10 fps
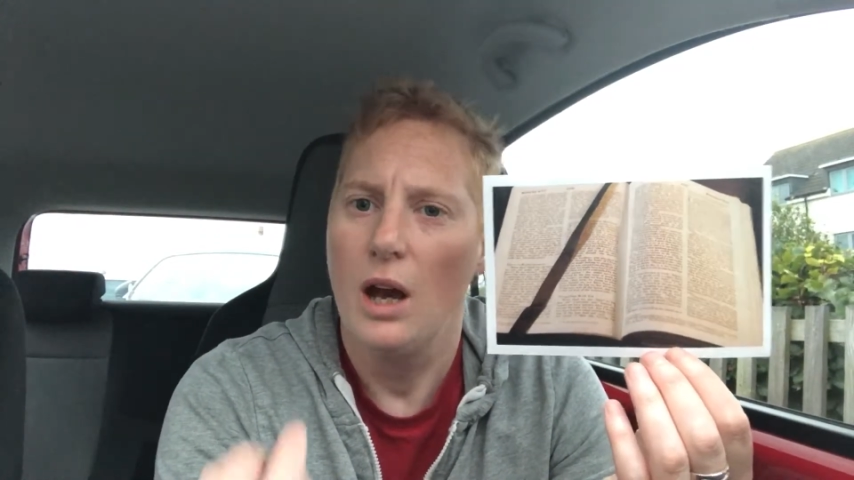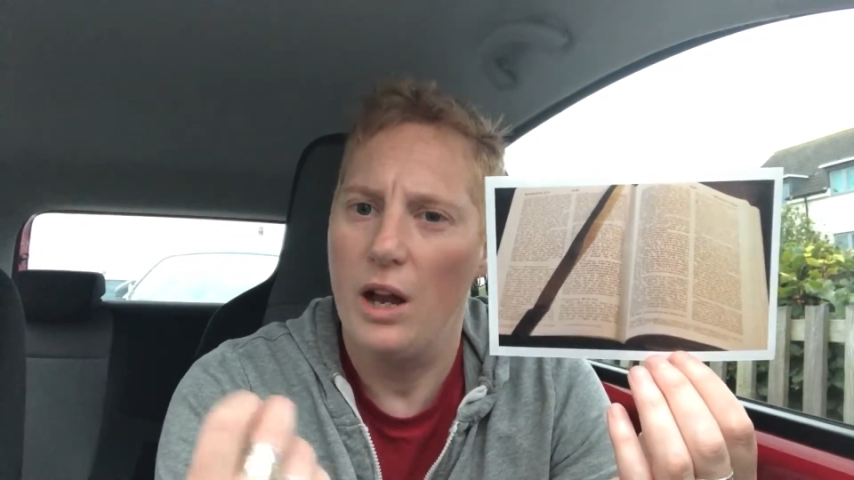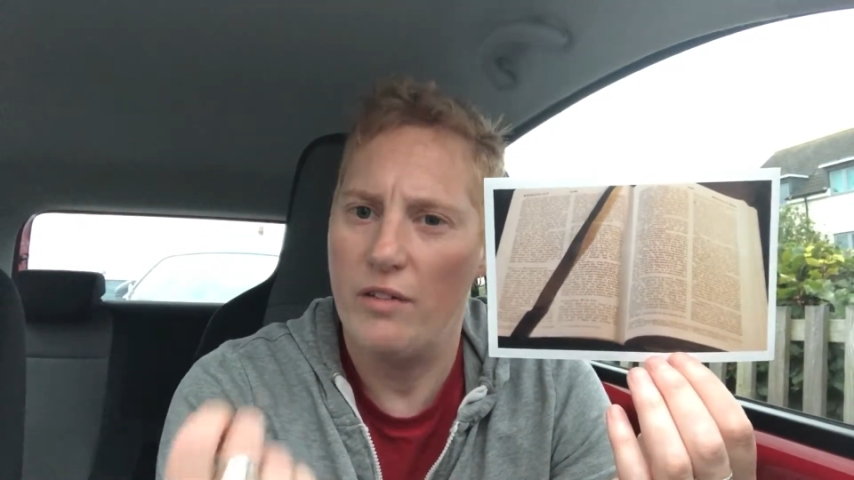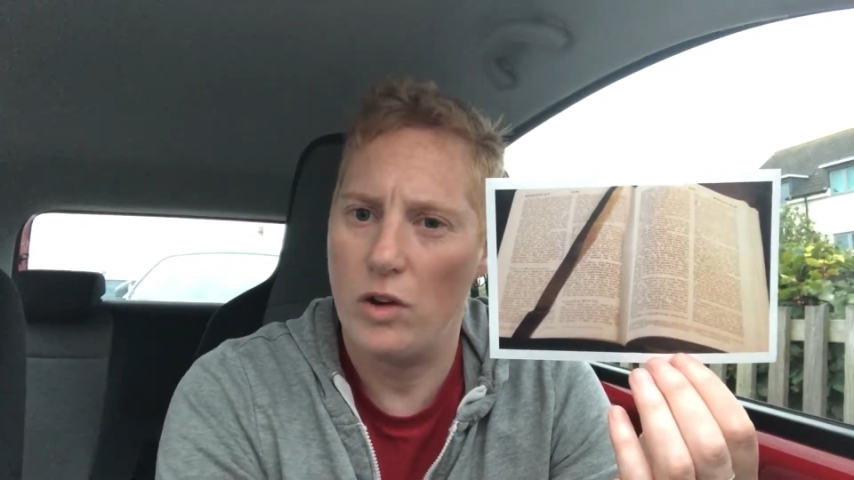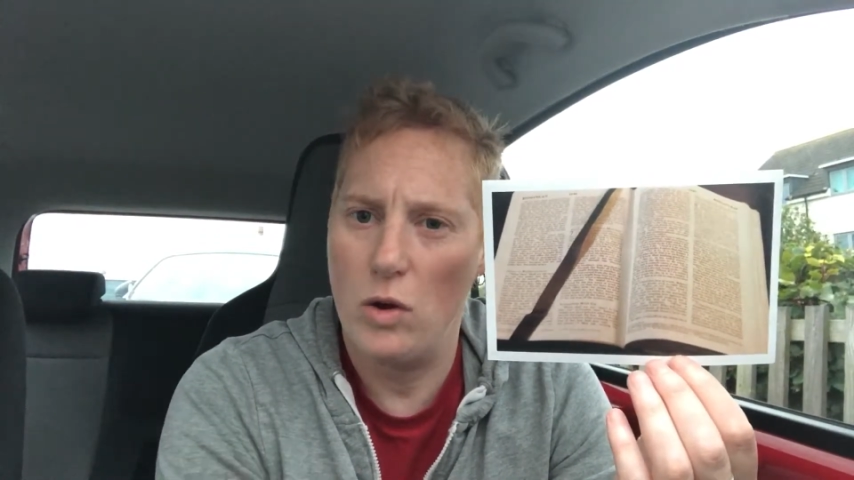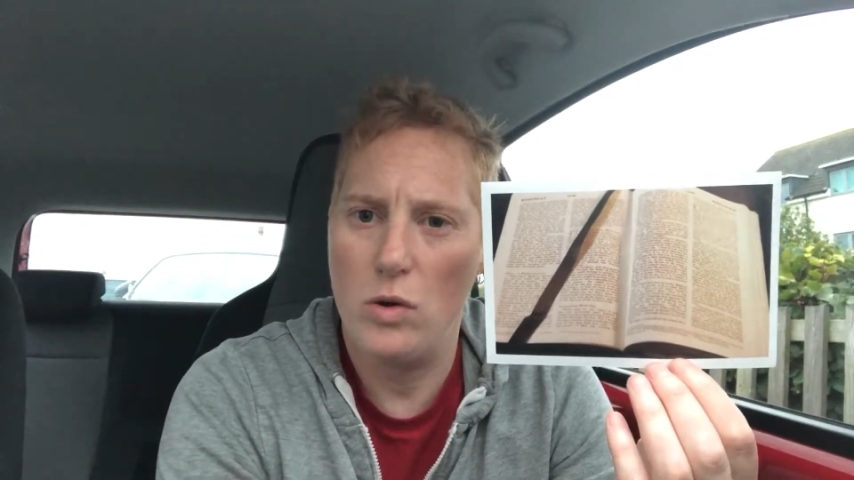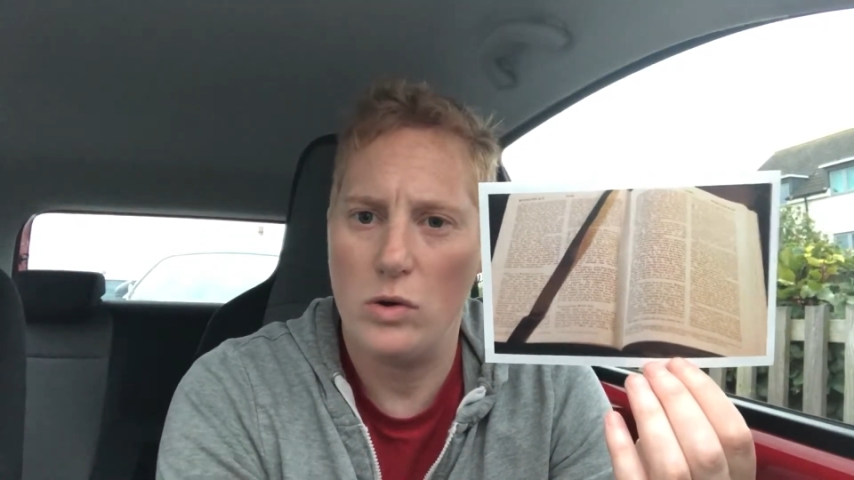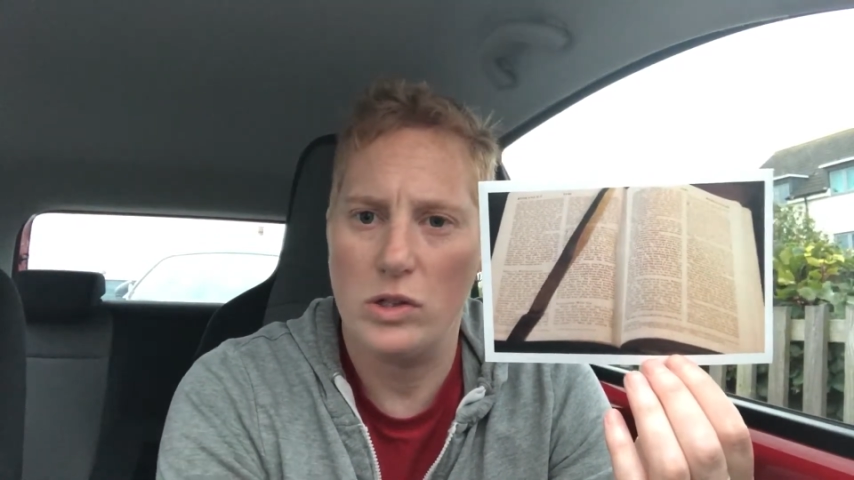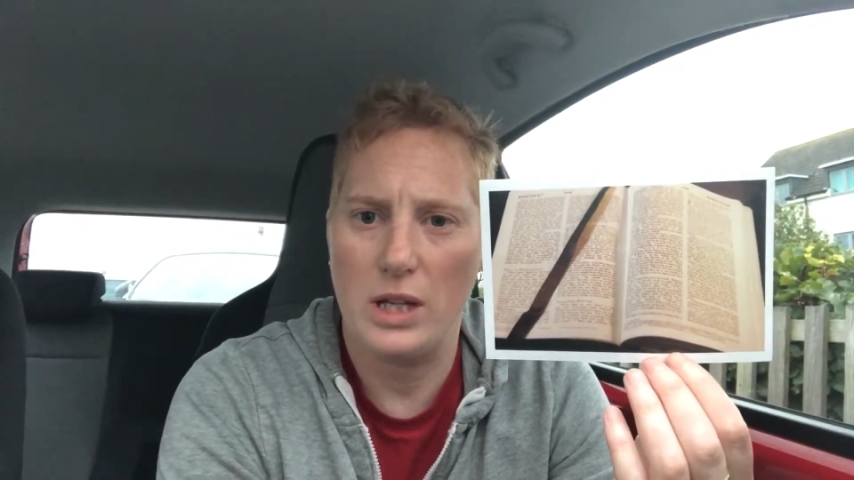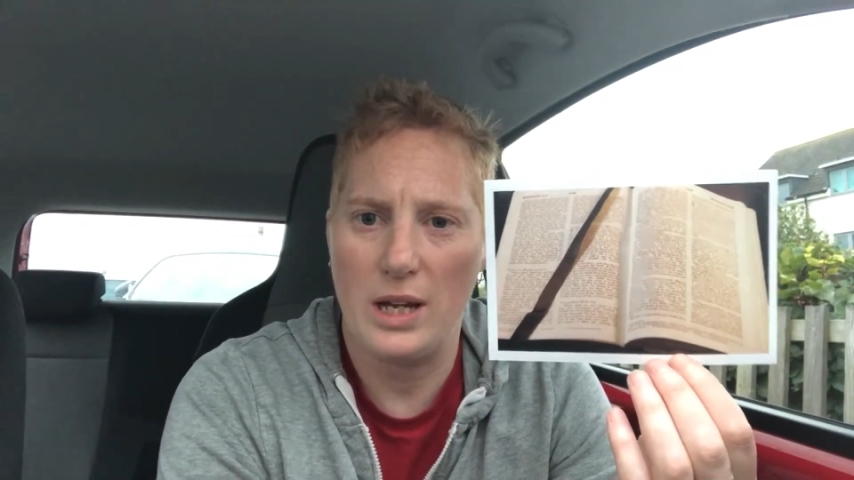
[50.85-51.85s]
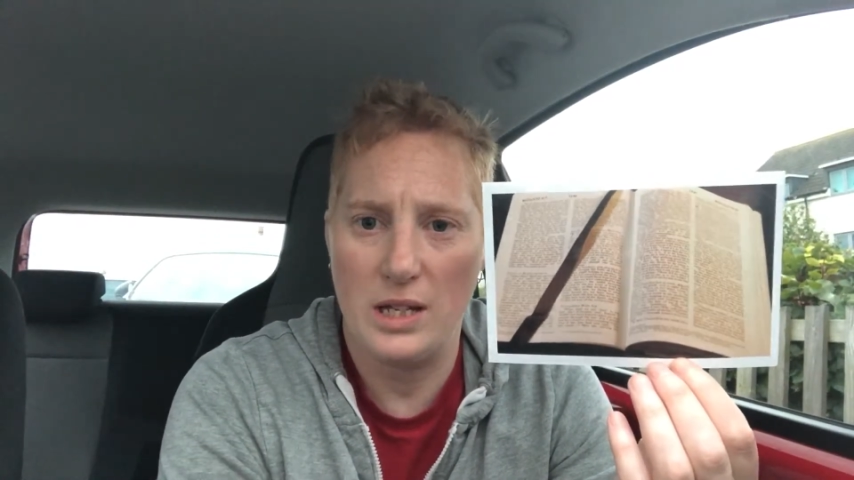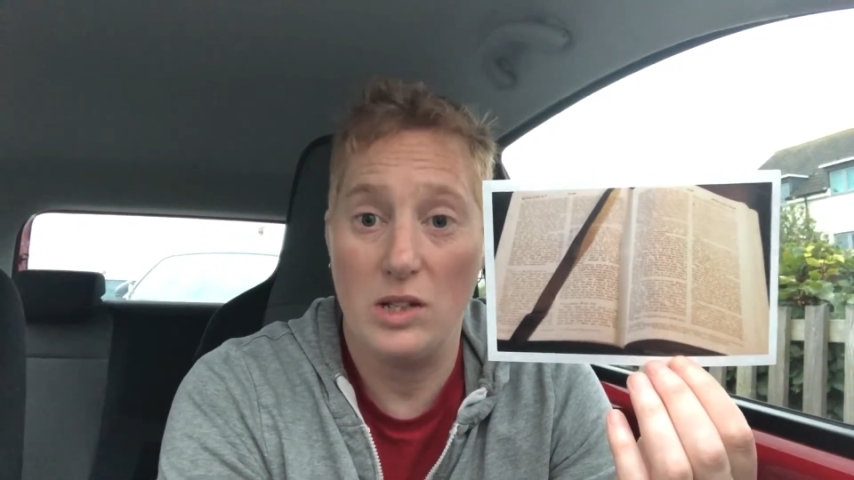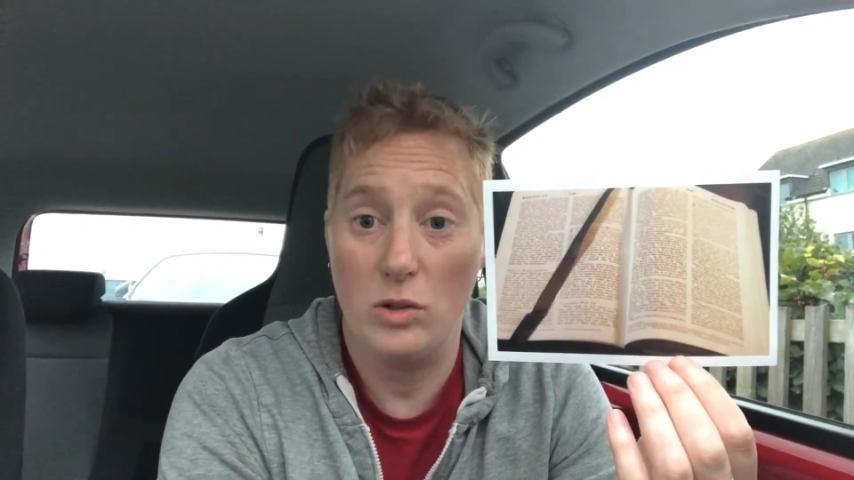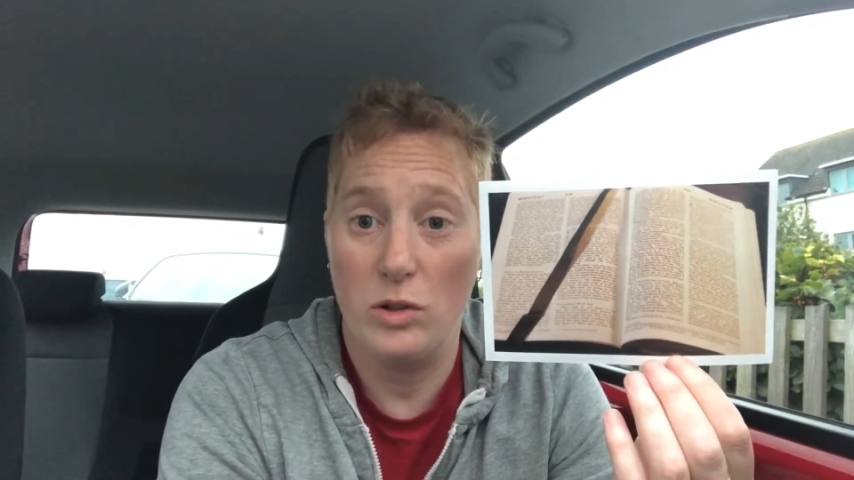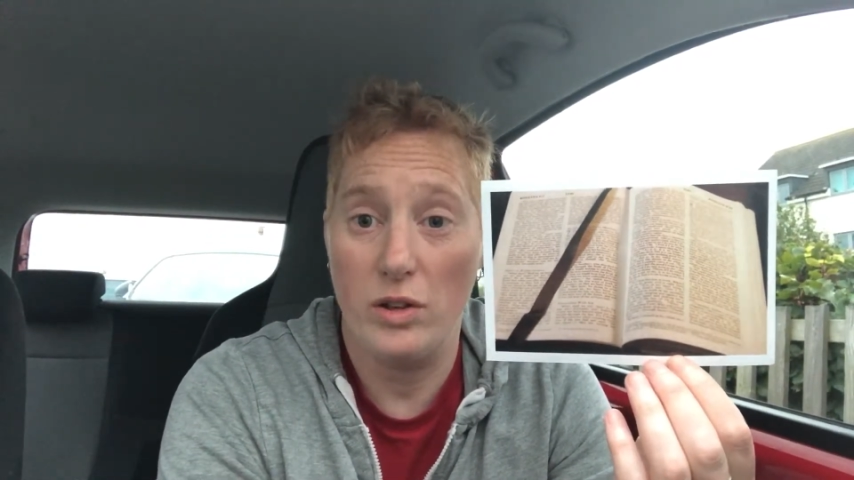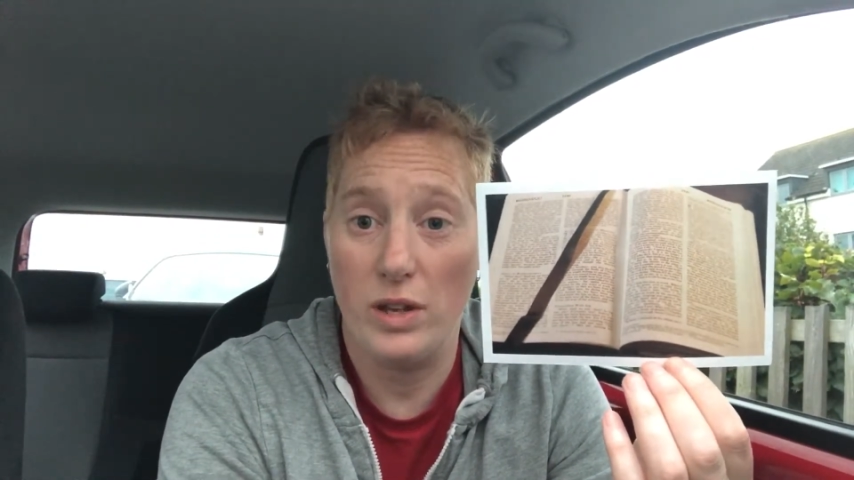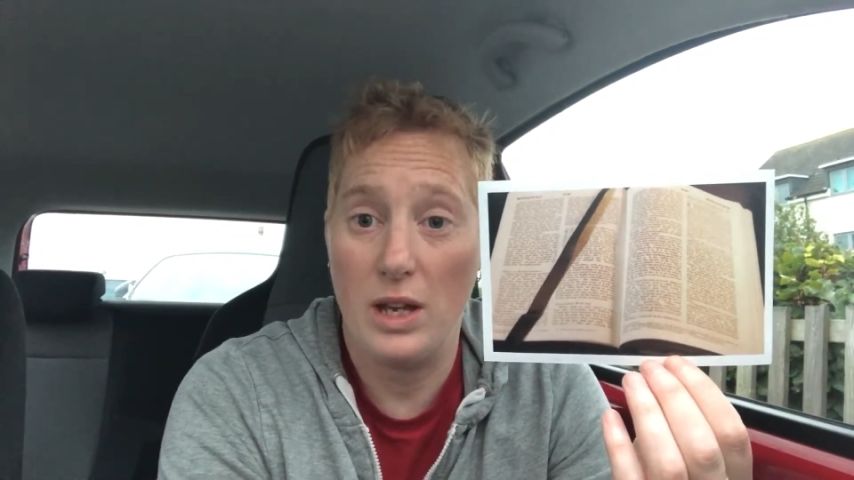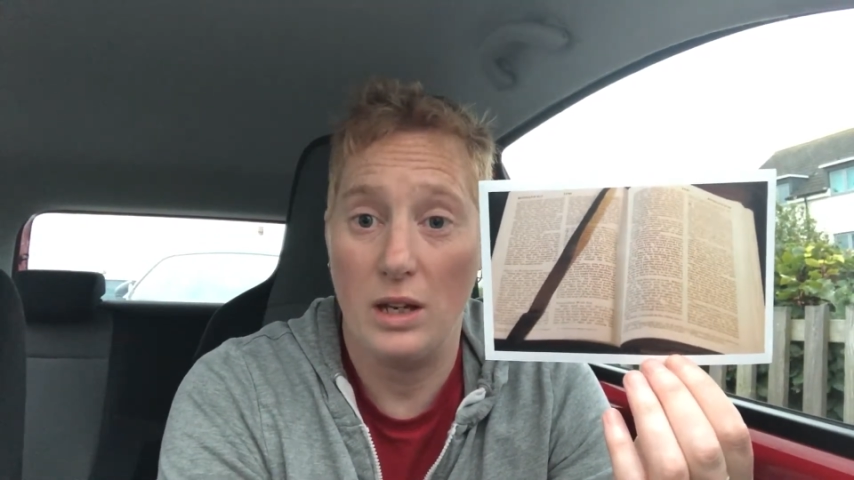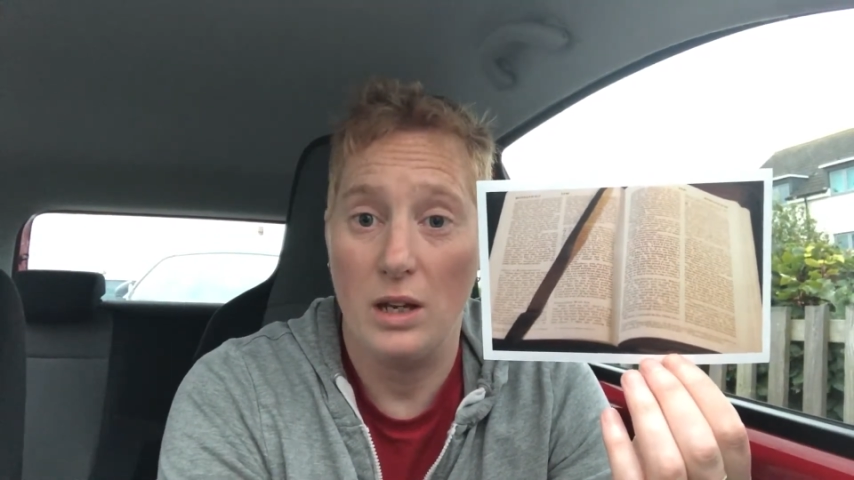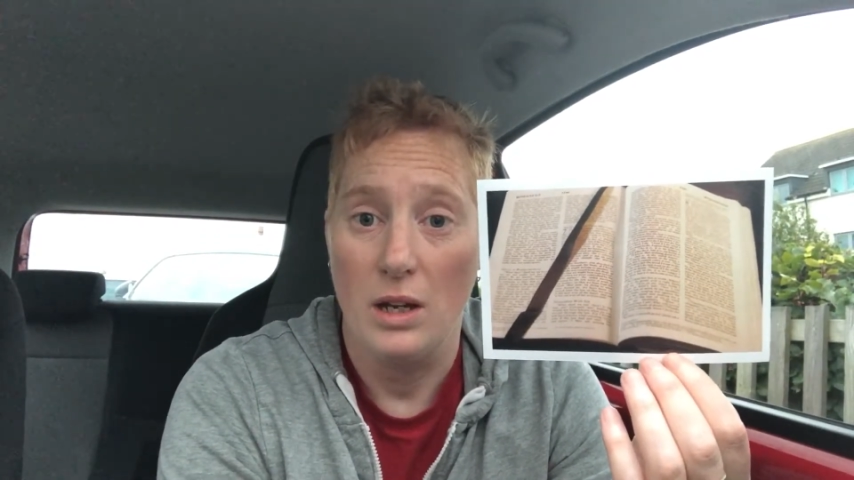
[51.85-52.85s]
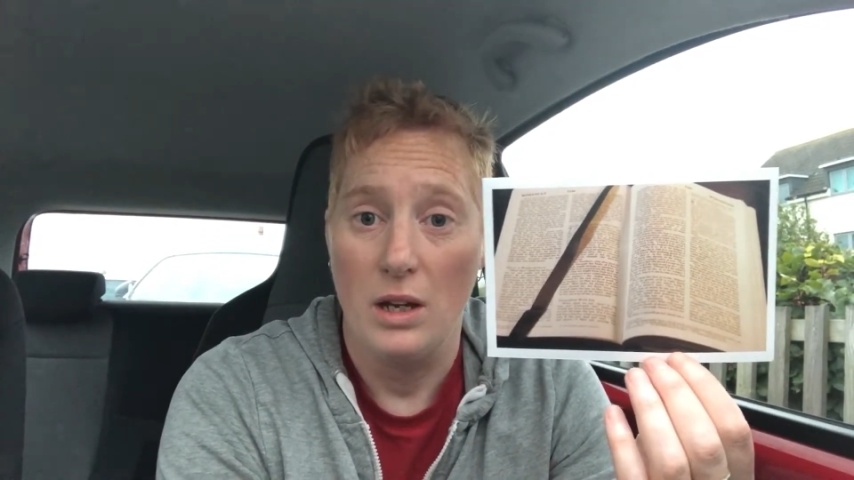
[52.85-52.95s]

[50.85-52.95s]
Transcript: And of course, that is a good thing.